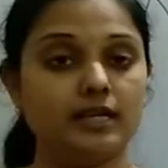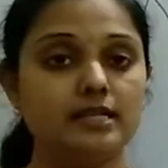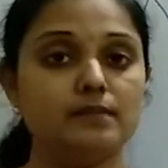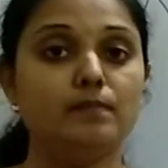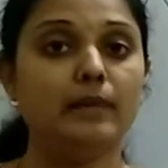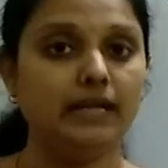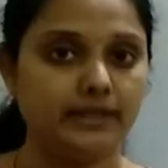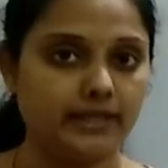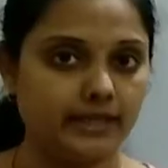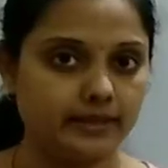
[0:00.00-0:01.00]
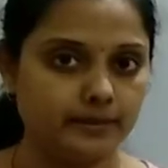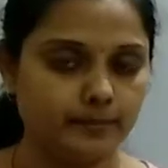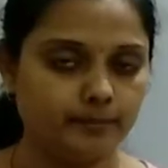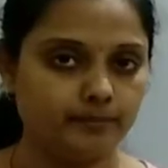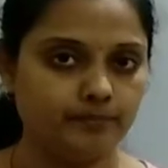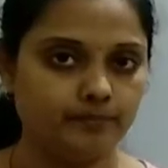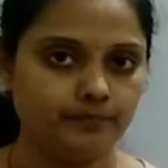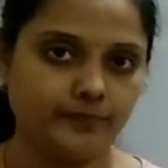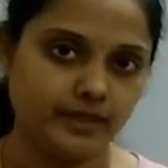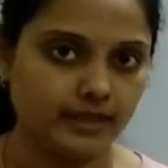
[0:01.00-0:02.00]
It is melted,
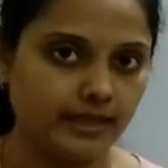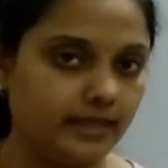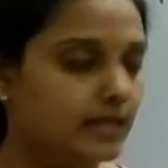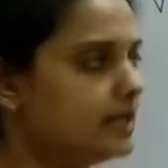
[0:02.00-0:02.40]
right?